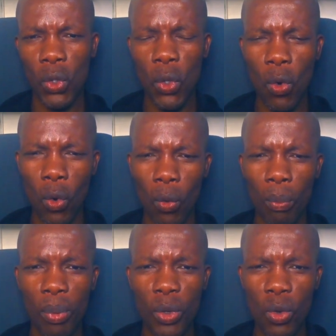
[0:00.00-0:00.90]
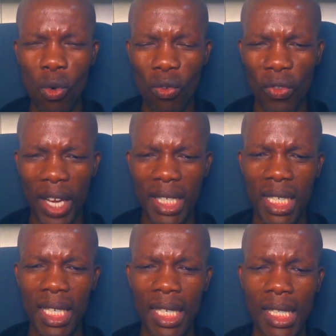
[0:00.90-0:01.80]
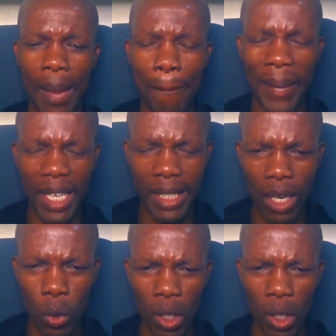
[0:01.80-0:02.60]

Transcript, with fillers: to prove that he is a better,